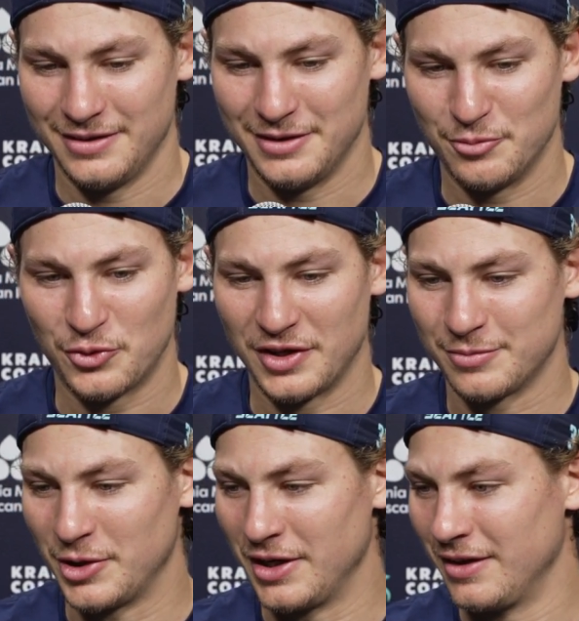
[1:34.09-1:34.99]

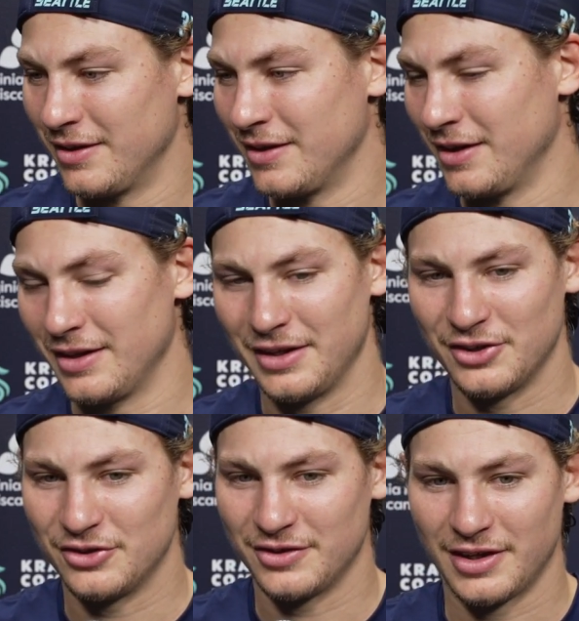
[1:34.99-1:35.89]
impressed by anything. Like,
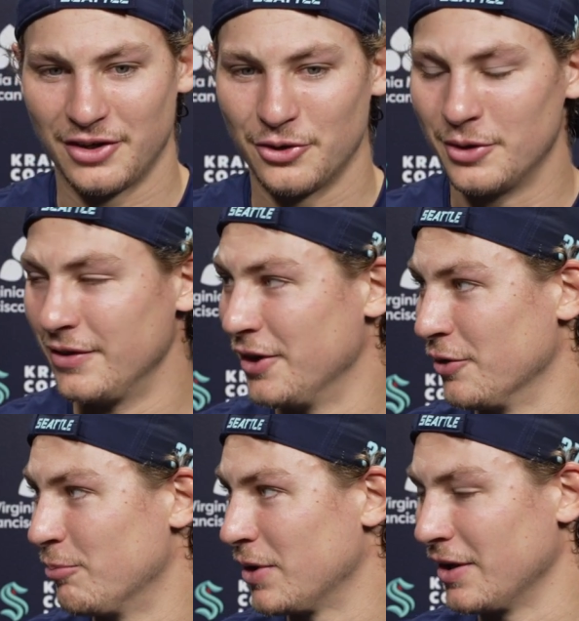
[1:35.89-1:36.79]
you just got to go out
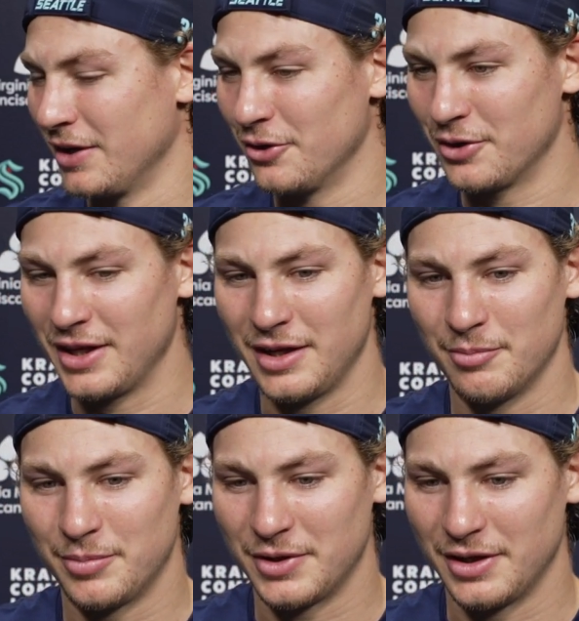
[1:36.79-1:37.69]
there, play your
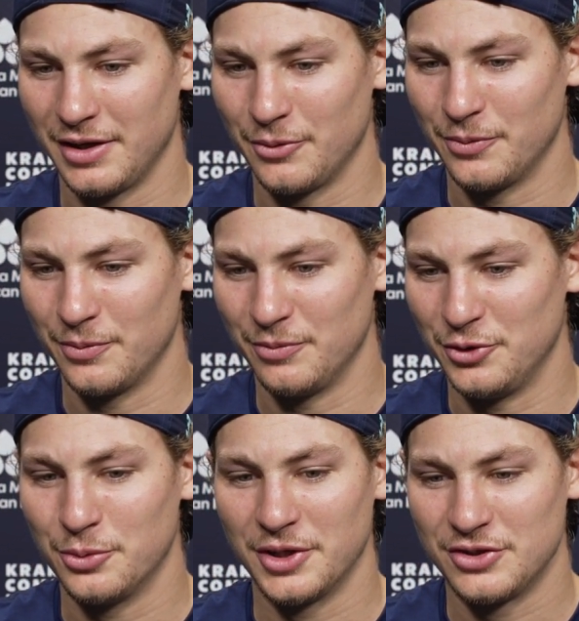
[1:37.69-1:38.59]
game, play,
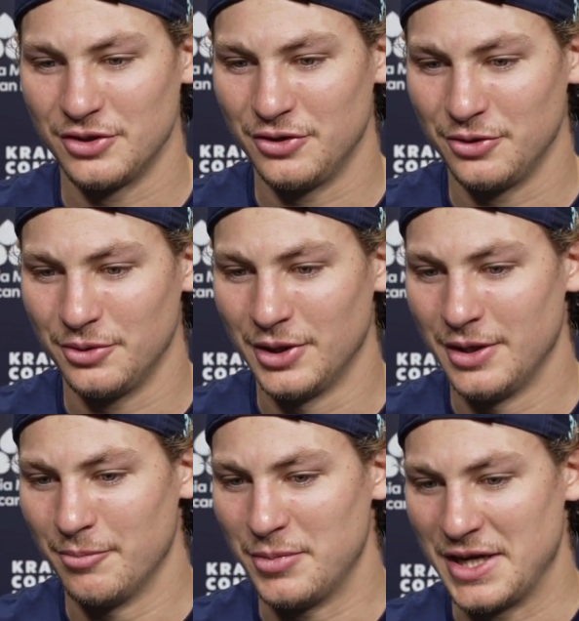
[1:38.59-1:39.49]
do what you do
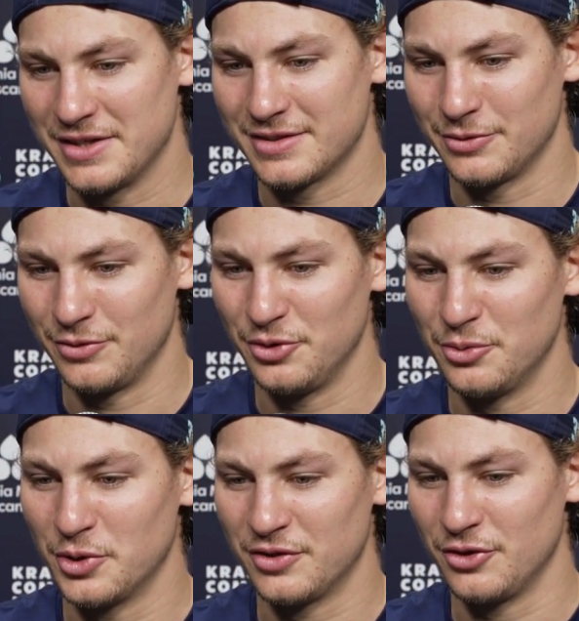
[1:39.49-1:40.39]
best, do
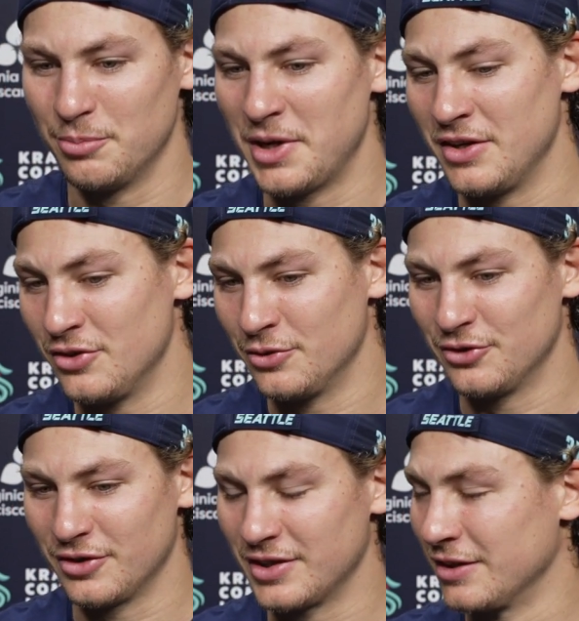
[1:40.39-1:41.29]
what you made you
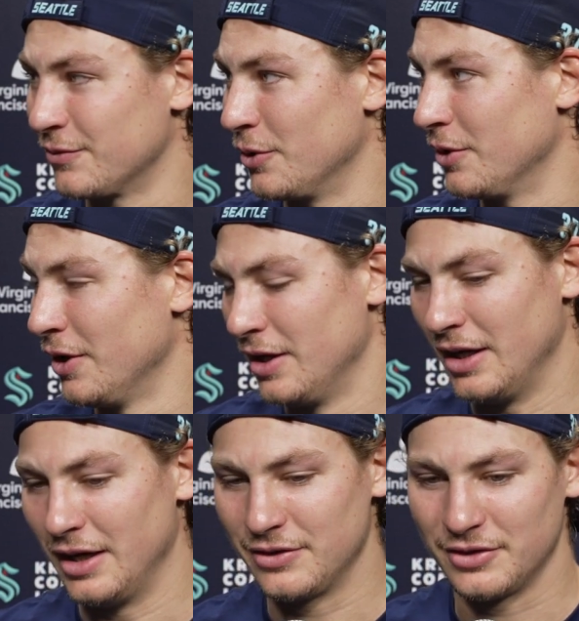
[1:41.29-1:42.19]
successful
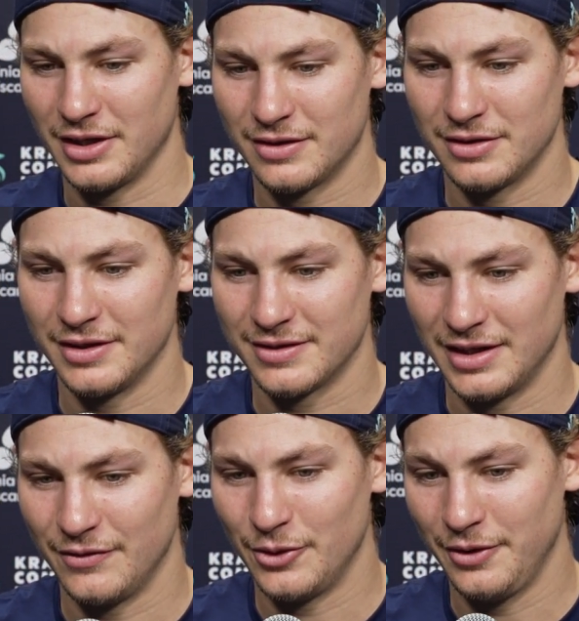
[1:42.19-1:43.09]
to get to this
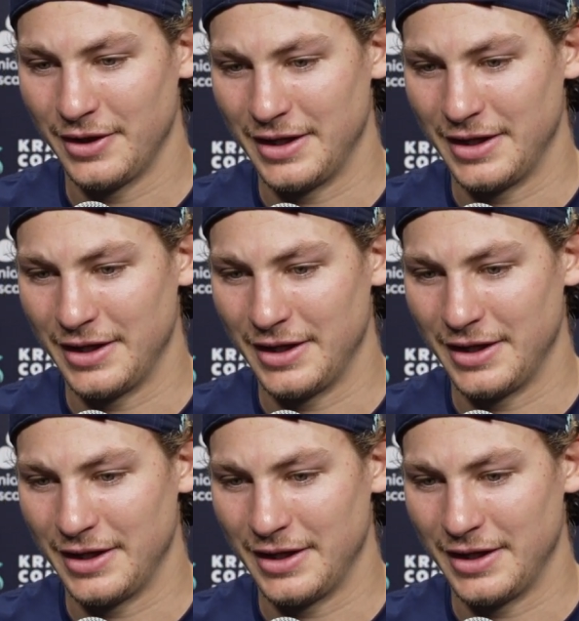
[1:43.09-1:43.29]
level.